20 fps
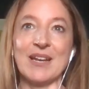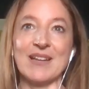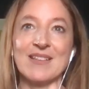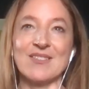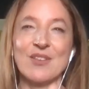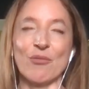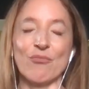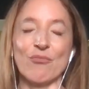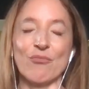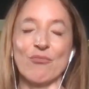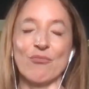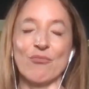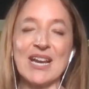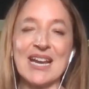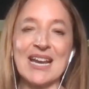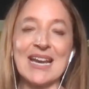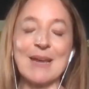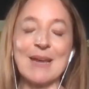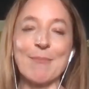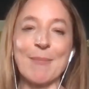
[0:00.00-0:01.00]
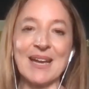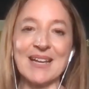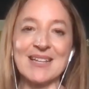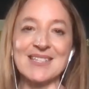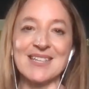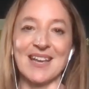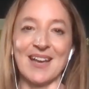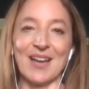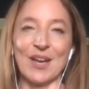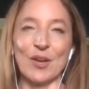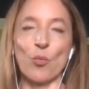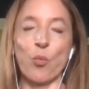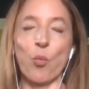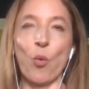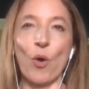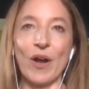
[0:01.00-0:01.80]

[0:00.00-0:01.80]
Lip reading: the bits that really matter